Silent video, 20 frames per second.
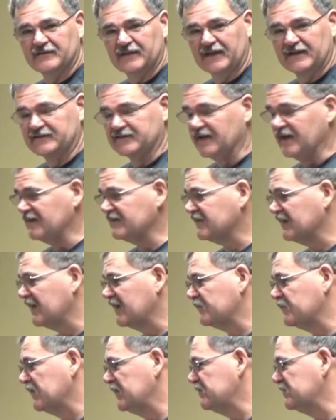at that
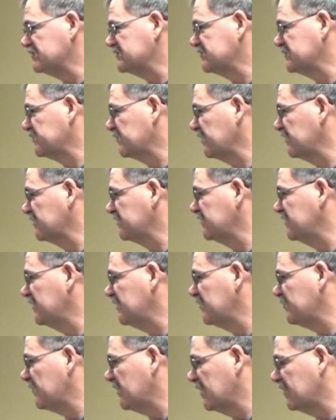time he was the
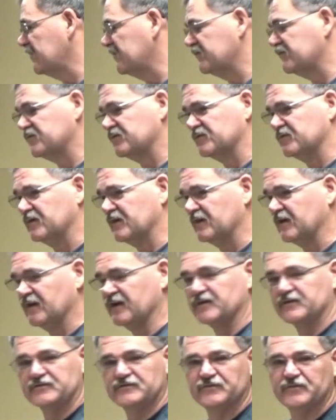personnel manager at
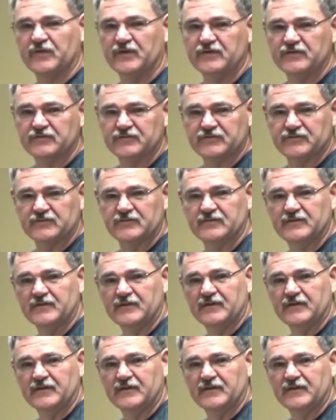Ayers Furniture,